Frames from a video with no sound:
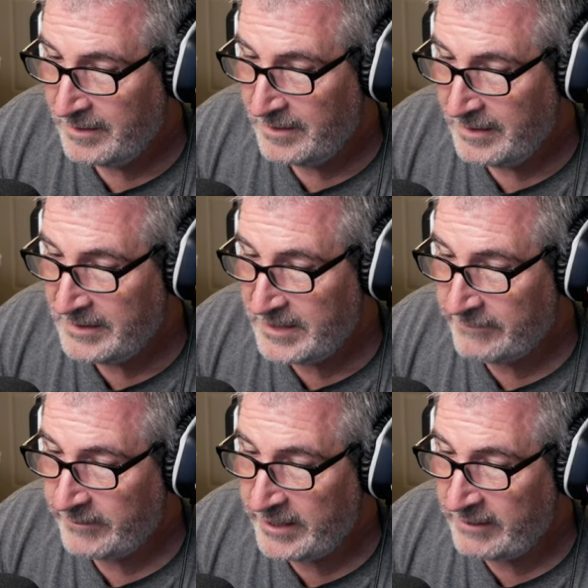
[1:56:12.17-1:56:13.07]
He's
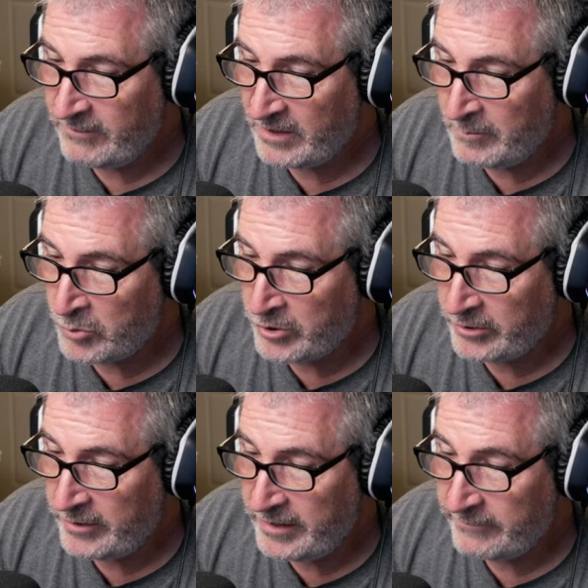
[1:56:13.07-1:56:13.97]
definitely giving them more
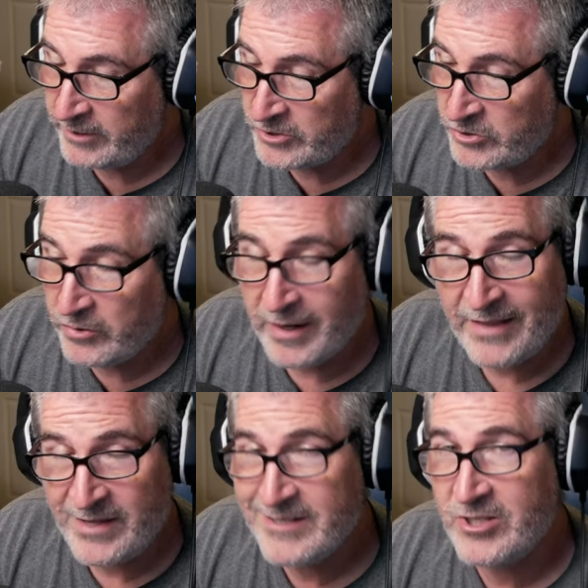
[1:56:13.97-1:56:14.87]
creative control, and
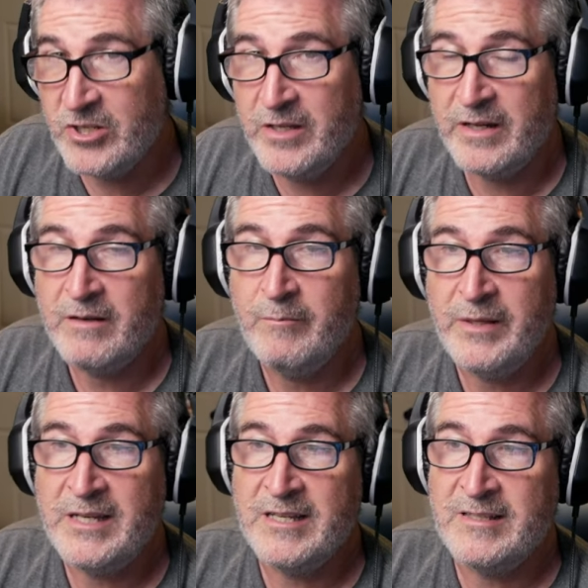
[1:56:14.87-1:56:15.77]
that's good,
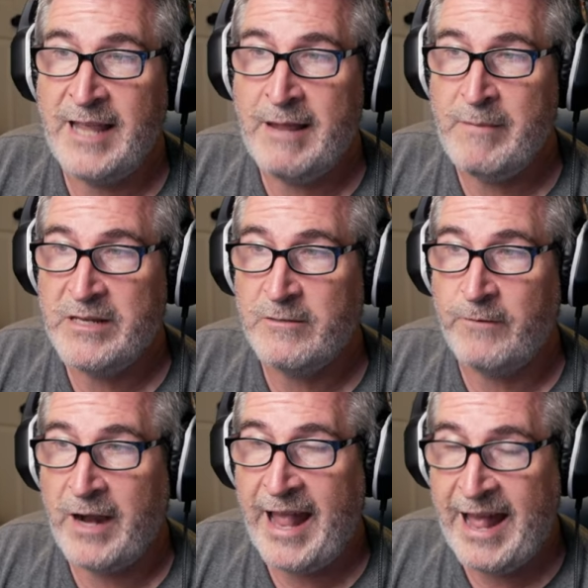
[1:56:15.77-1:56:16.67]
because that makes for
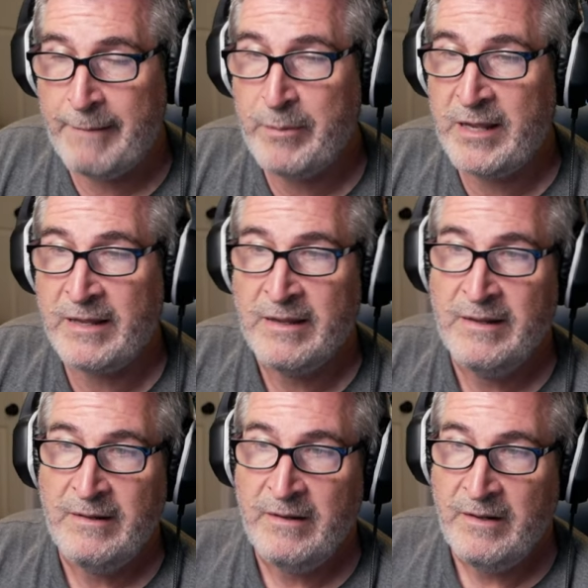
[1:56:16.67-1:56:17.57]
a happy,
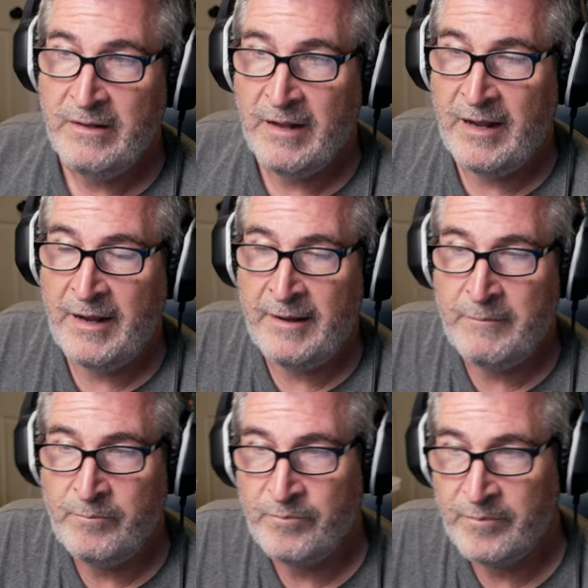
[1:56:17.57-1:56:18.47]

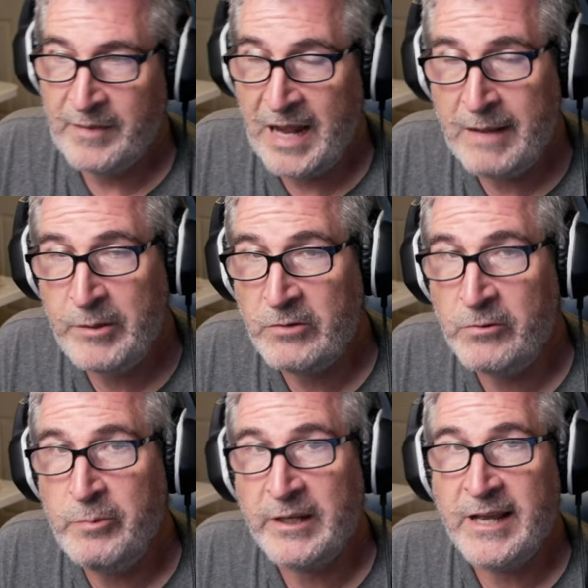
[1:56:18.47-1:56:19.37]
happy
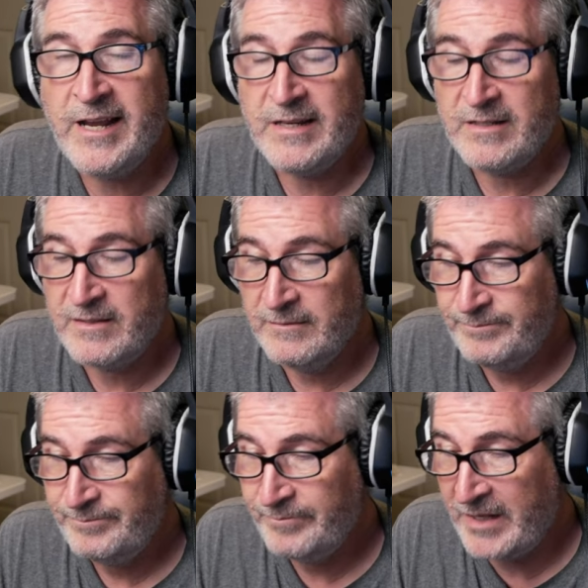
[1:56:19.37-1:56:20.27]
group of guys
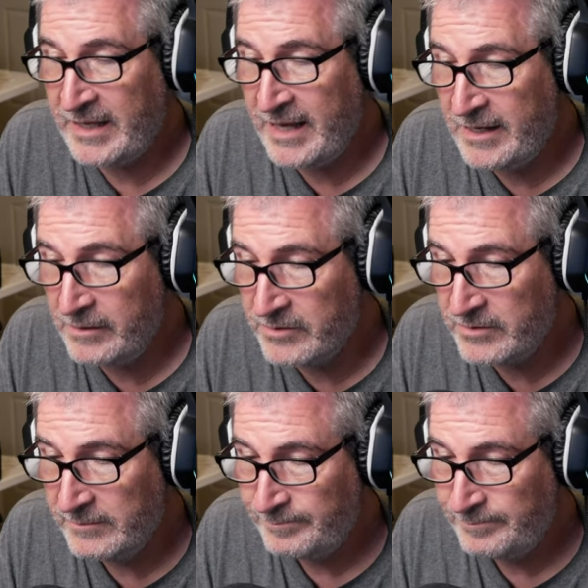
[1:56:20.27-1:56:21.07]
and gals.